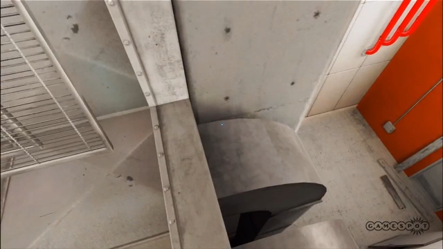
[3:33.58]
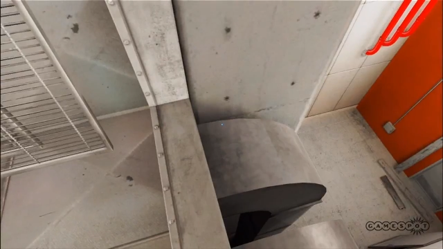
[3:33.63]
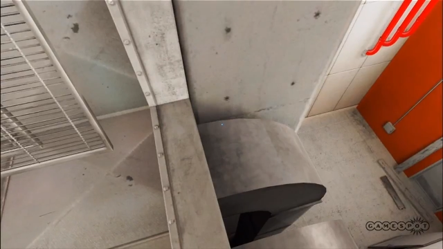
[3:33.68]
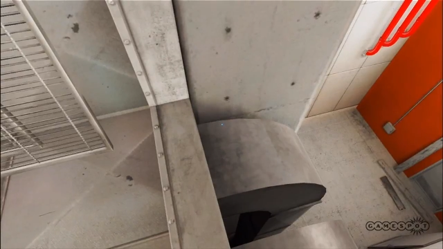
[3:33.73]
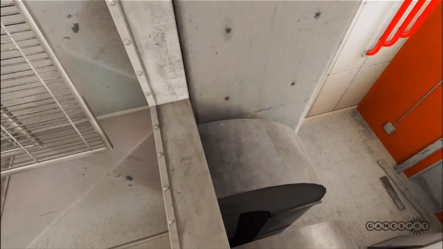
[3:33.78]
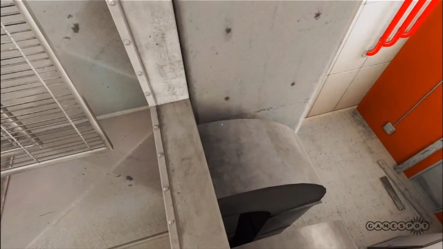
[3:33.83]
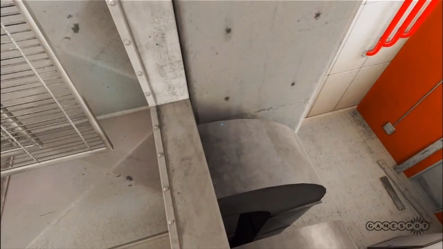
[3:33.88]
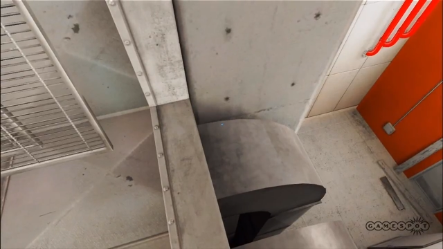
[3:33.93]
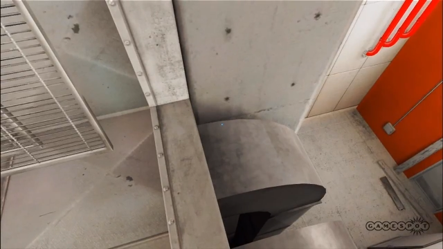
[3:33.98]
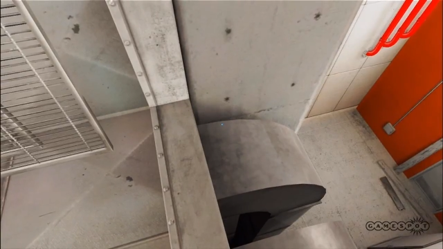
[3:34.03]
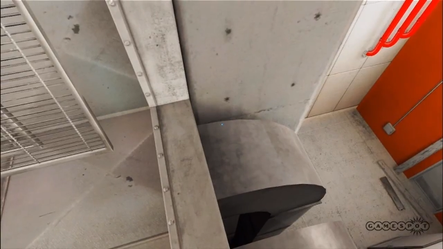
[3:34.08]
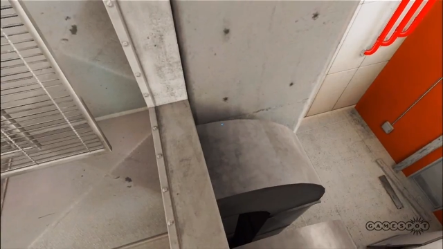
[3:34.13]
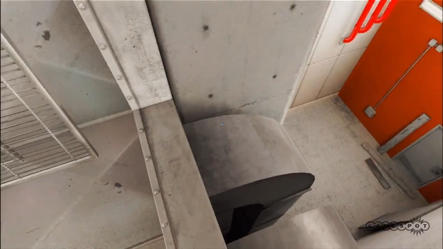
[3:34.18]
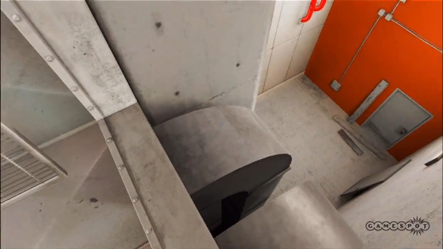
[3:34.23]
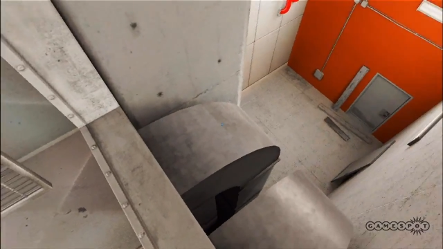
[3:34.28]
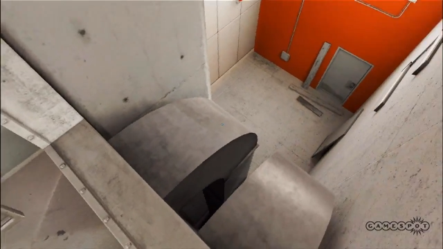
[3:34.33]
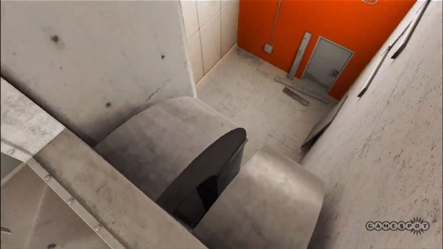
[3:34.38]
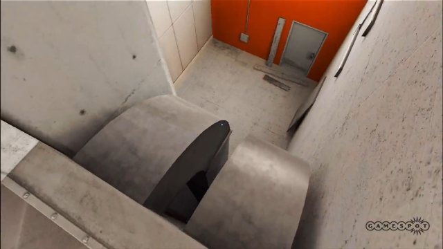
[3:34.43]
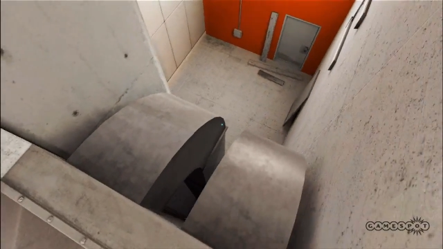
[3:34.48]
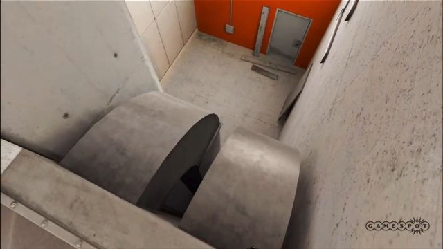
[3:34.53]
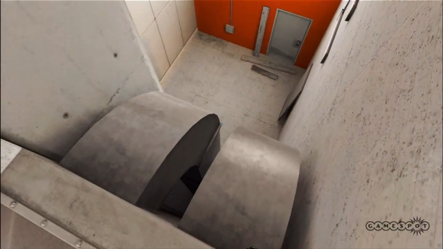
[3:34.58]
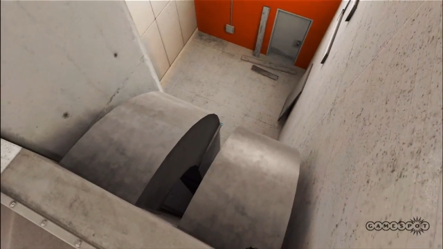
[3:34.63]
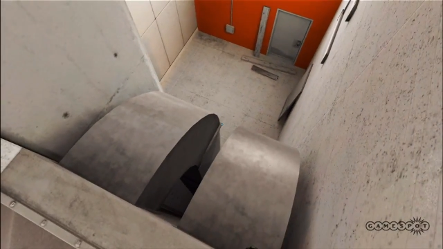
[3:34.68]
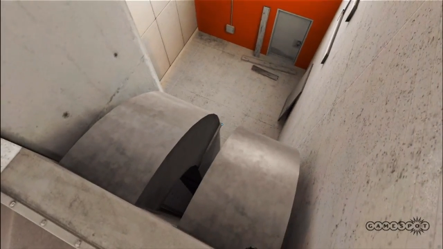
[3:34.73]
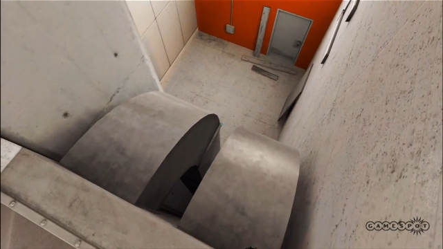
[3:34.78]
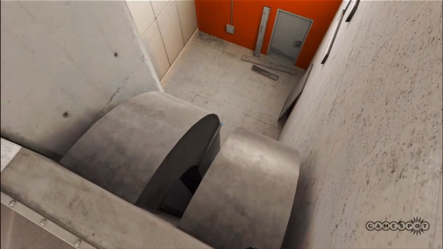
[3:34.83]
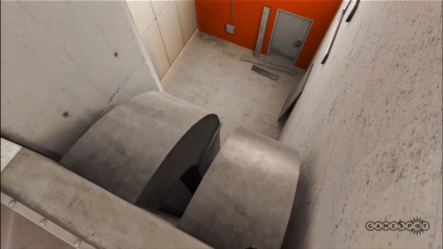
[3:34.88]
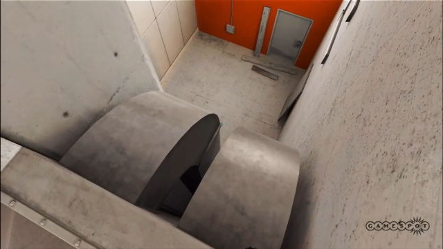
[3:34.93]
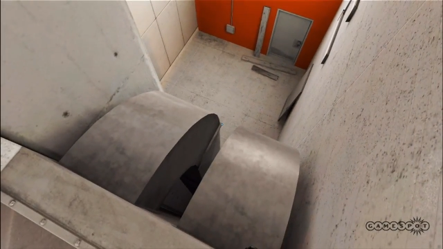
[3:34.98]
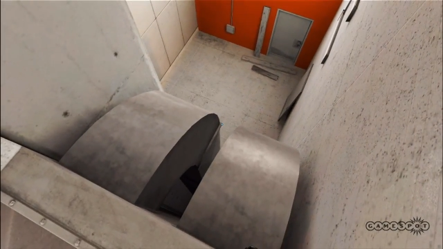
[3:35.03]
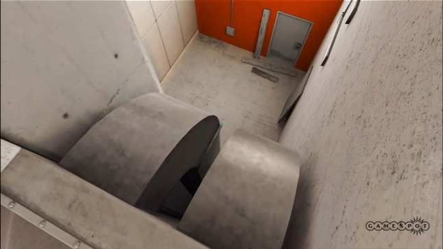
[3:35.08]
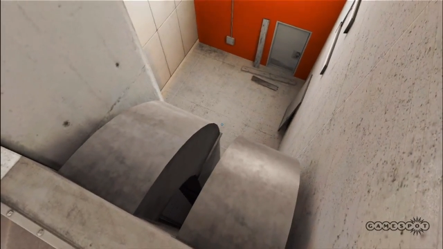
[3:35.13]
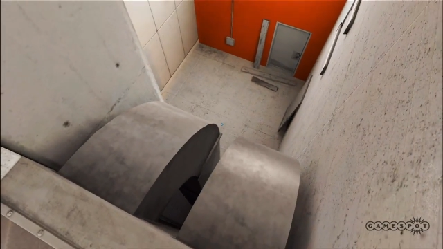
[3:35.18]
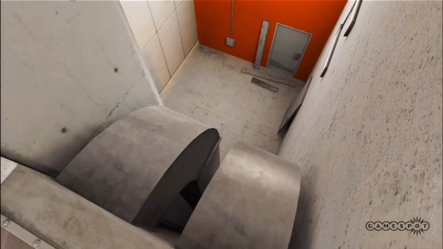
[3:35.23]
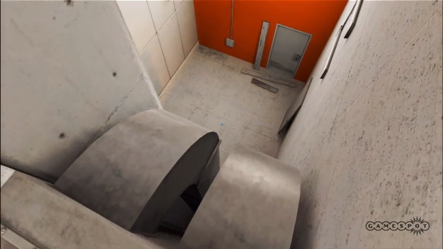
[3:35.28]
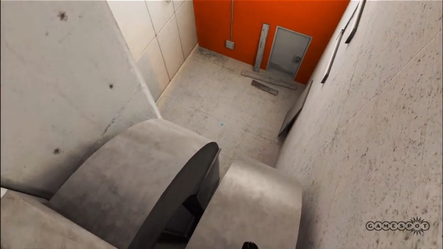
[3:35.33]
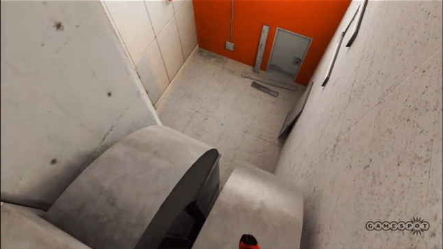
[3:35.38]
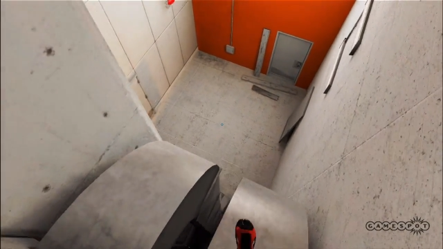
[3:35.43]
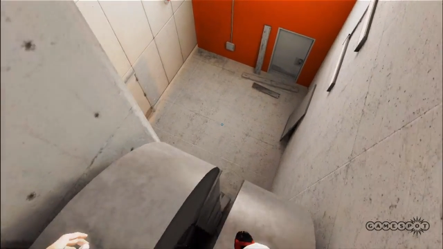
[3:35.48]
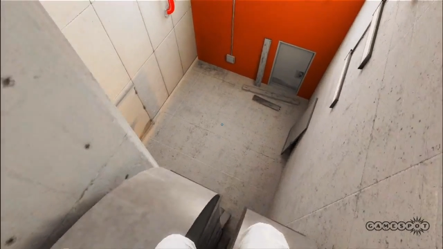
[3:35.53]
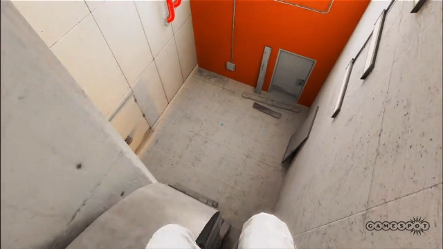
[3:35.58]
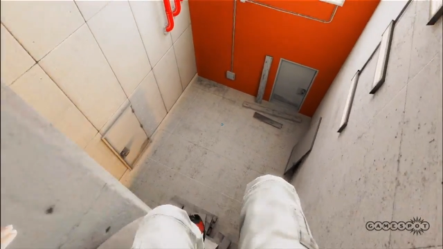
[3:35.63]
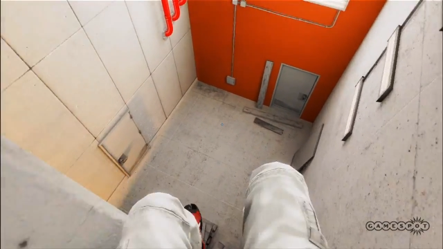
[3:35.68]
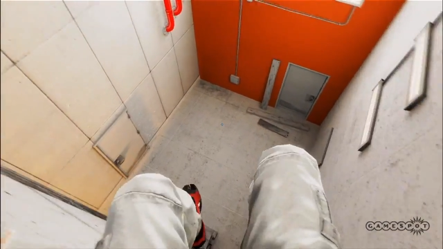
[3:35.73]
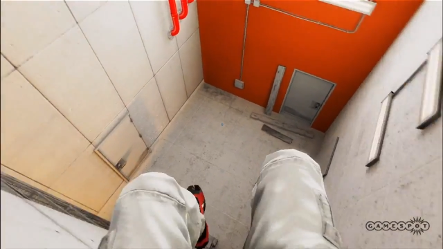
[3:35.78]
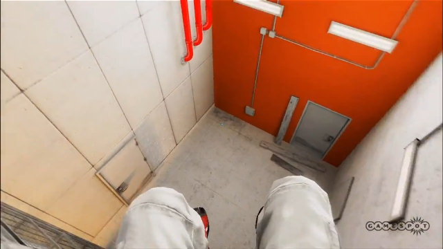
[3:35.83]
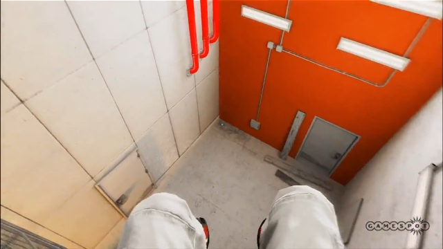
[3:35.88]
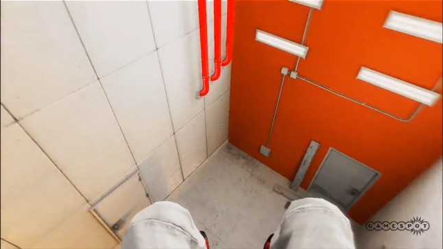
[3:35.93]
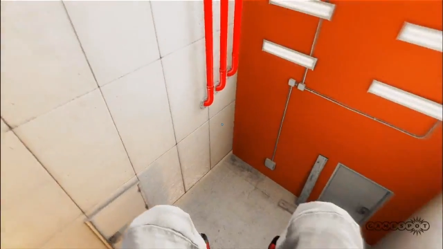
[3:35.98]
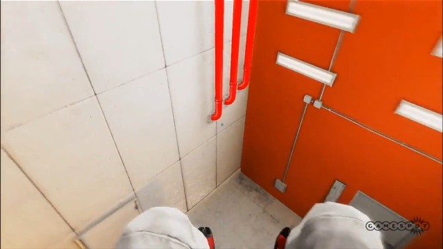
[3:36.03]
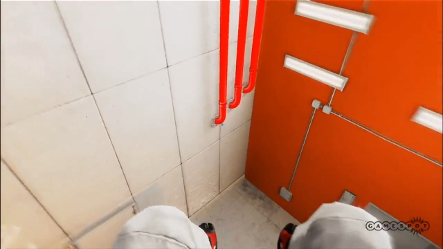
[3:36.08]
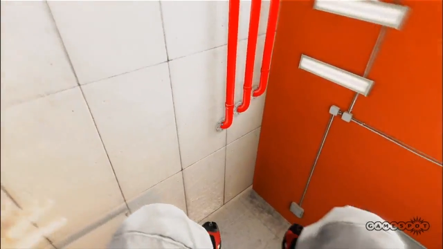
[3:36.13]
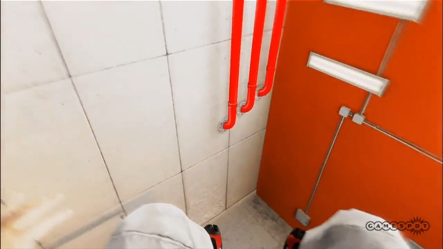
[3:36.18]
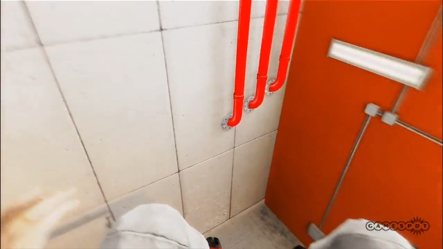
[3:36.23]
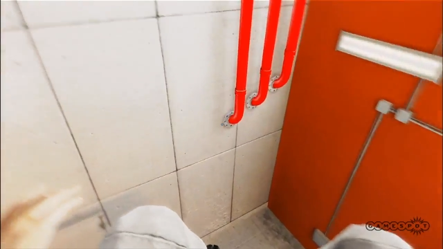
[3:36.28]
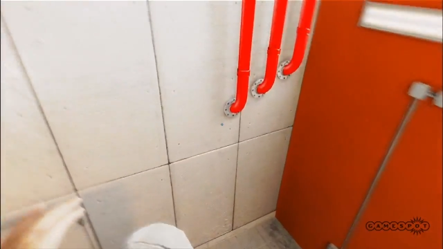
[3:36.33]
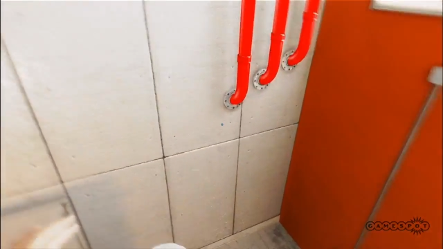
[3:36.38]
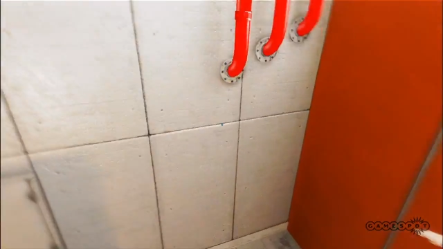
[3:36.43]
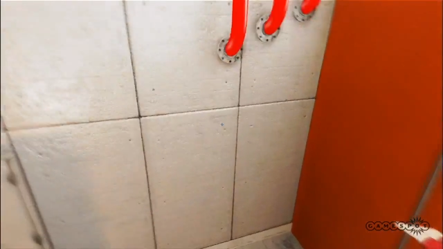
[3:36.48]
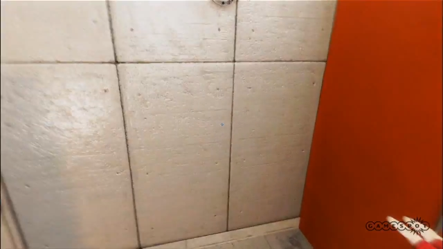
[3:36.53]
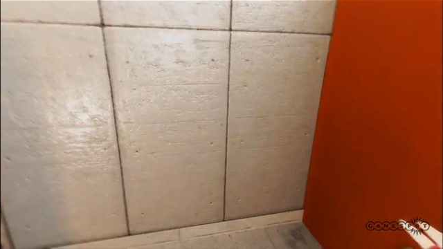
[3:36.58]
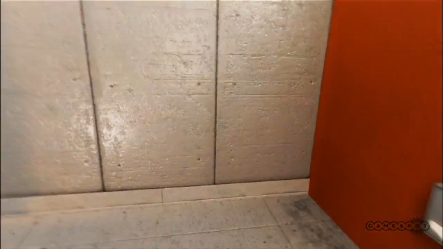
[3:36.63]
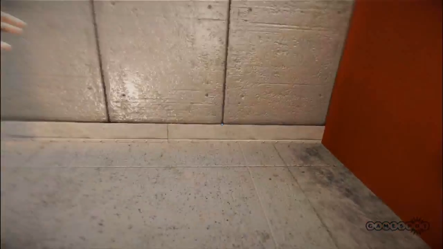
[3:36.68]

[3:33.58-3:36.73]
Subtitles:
[unreadable: no face in view]